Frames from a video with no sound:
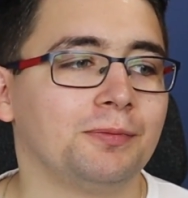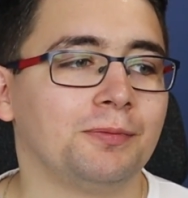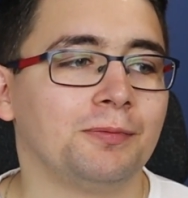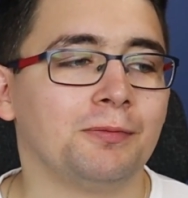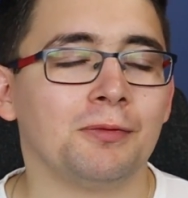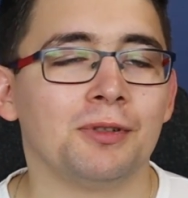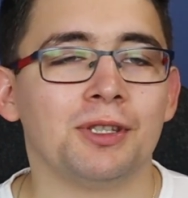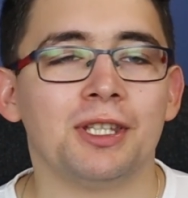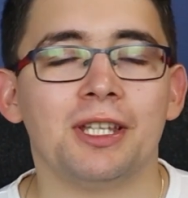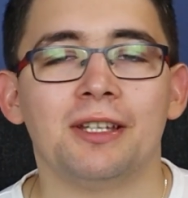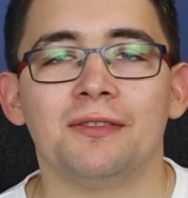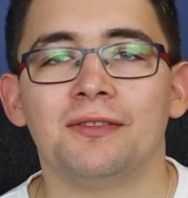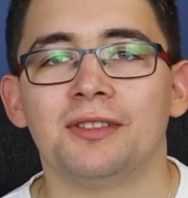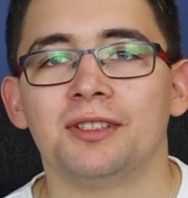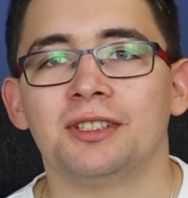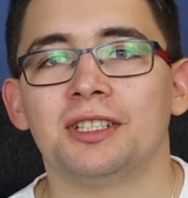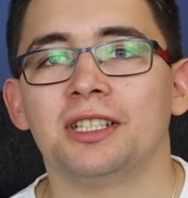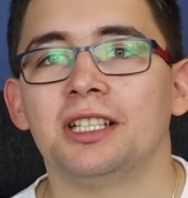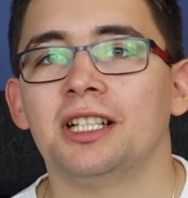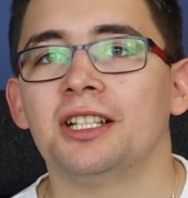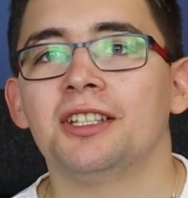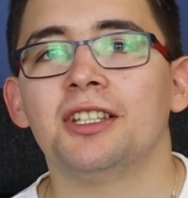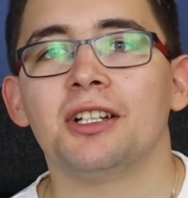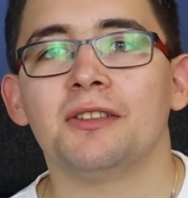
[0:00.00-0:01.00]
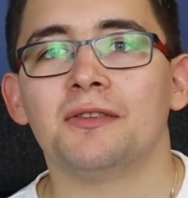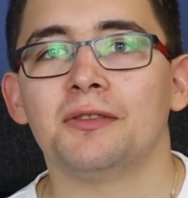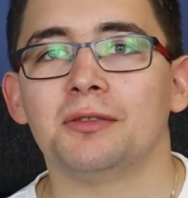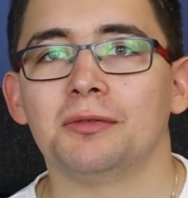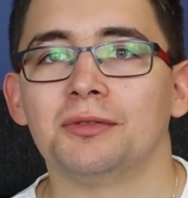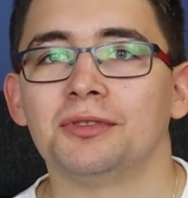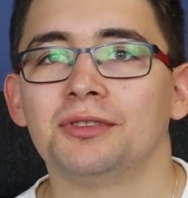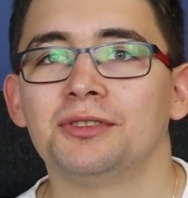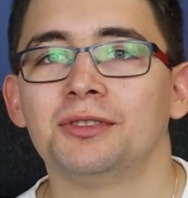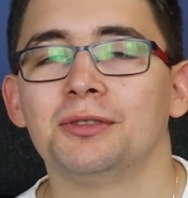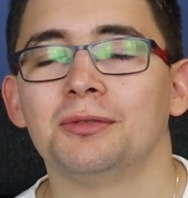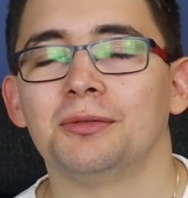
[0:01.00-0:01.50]
whatever the
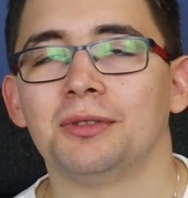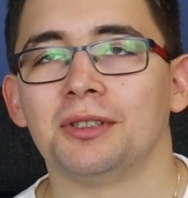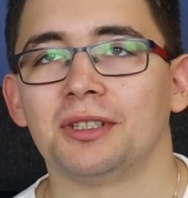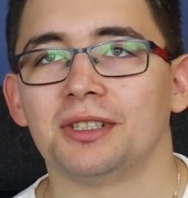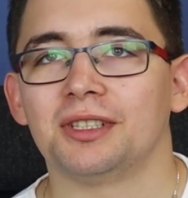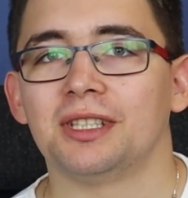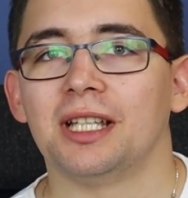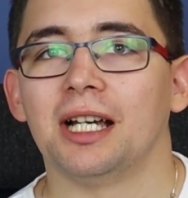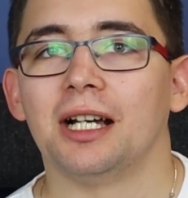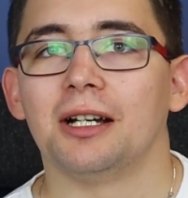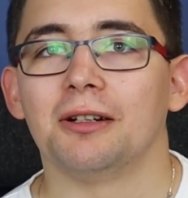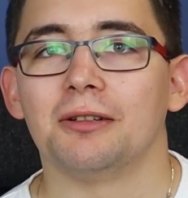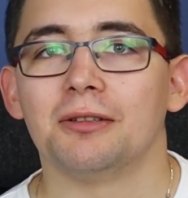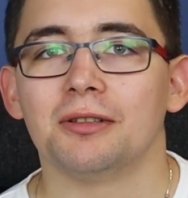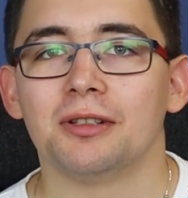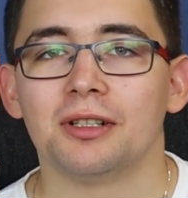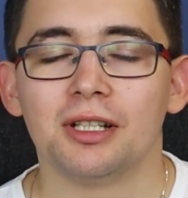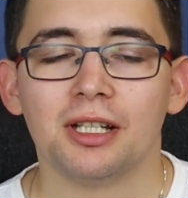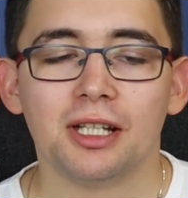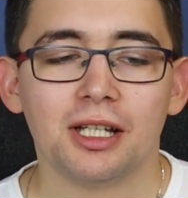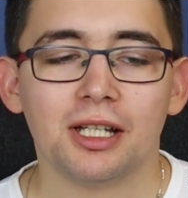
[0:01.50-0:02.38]
Lenovo is doing now.